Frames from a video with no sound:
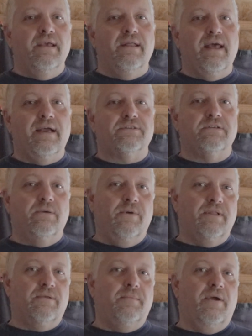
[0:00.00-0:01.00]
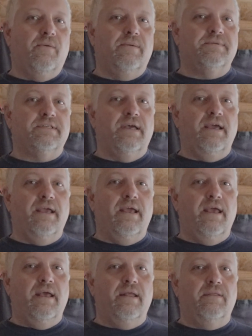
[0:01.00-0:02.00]
had actually went to my website
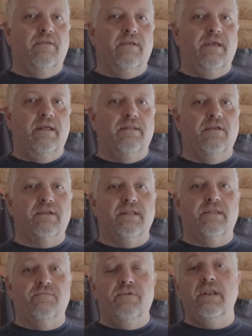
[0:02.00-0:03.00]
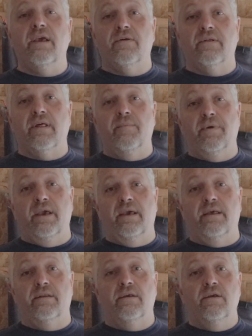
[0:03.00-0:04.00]
and looked at the video that I
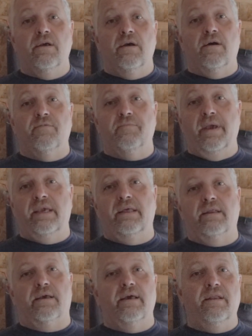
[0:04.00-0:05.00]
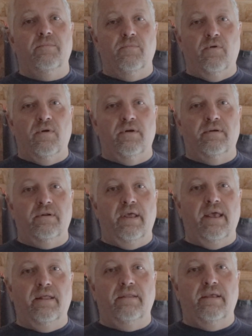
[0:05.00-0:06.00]
made of making a cutting board.
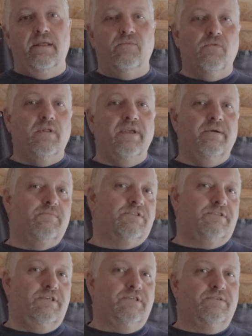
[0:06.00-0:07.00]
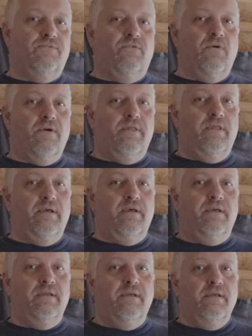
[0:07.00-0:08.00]
And really it was just for
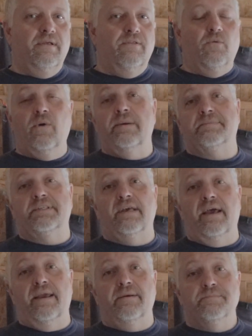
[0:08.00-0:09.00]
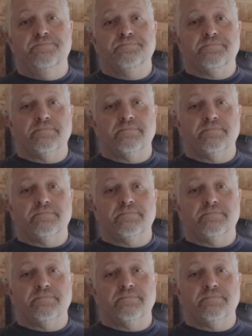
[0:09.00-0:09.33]
the website.